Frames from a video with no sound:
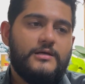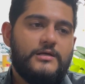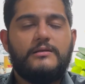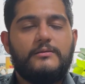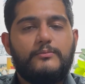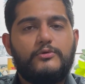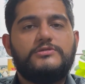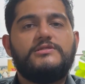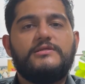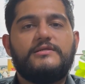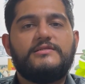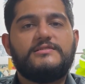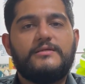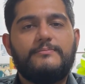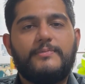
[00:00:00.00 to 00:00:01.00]
And the most
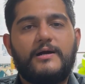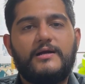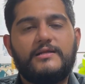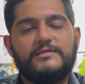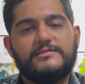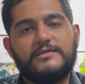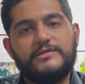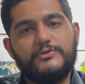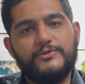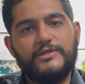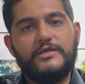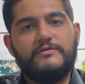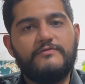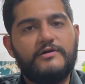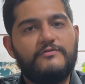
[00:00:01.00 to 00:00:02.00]
interesting part is her
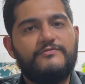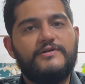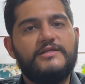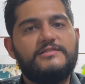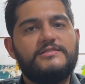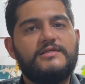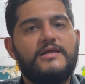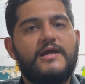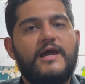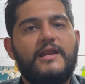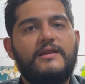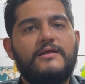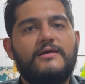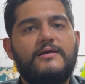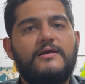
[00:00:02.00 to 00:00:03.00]
unique way of teaching
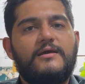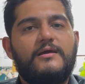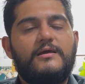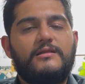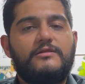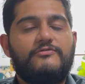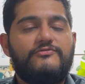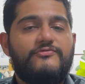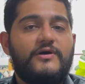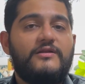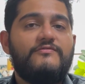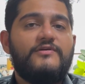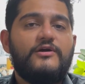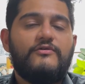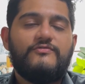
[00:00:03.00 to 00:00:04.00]
and the
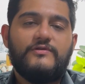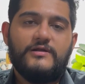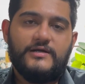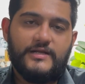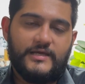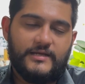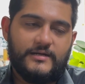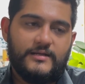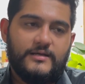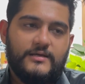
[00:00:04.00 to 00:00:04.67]
fun way of learning it.